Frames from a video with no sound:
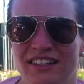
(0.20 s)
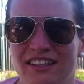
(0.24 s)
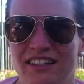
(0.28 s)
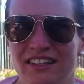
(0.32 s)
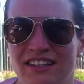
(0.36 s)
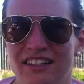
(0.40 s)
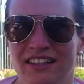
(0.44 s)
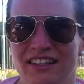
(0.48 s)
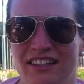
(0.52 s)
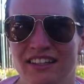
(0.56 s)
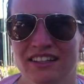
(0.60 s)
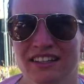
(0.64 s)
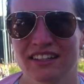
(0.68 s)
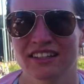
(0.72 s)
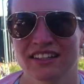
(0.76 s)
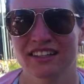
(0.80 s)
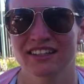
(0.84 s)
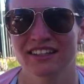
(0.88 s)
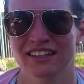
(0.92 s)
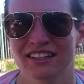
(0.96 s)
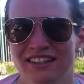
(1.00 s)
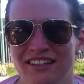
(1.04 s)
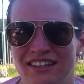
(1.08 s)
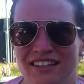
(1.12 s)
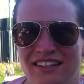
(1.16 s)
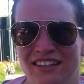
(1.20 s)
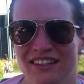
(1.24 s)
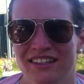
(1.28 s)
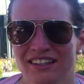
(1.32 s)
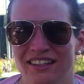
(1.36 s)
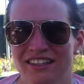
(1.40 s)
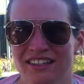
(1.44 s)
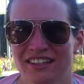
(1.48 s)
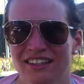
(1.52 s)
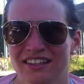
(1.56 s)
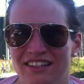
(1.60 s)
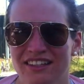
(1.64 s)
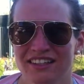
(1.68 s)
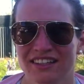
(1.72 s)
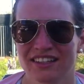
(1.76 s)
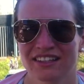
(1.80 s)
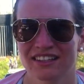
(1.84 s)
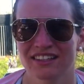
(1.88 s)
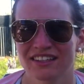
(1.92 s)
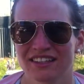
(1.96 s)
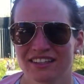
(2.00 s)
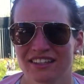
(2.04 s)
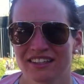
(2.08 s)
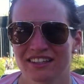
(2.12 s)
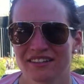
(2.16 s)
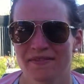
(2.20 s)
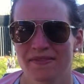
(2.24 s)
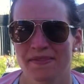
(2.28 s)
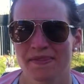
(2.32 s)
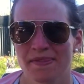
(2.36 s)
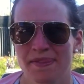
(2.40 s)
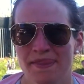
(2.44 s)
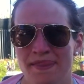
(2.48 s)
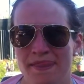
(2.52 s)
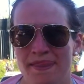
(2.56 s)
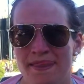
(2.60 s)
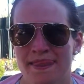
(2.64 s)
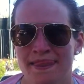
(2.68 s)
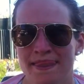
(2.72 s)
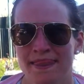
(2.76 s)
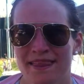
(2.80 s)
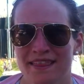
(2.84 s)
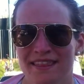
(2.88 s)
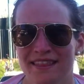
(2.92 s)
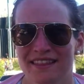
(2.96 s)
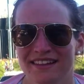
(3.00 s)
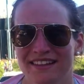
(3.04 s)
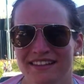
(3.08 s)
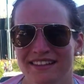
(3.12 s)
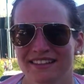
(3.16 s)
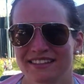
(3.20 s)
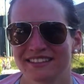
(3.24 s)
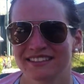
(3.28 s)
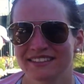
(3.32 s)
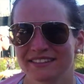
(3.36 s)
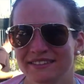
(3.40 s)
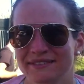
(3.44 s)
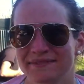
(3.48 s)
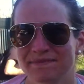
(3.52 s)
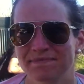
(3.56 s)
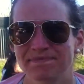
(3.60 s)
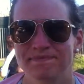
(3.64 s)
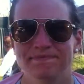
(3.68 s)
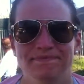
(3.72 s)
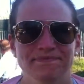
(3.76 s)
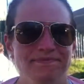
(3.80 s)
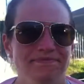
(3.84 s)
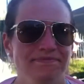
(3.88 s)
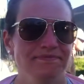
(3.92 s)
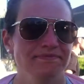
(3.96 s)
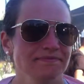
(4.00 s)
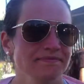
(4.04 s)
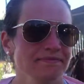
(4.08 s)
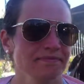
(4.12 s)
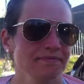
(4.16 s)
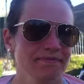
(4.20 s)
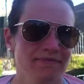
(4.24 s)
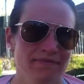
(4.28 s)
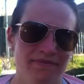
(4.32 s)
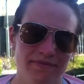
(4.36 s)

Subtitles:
for the ECI World Championships with the elite pro women.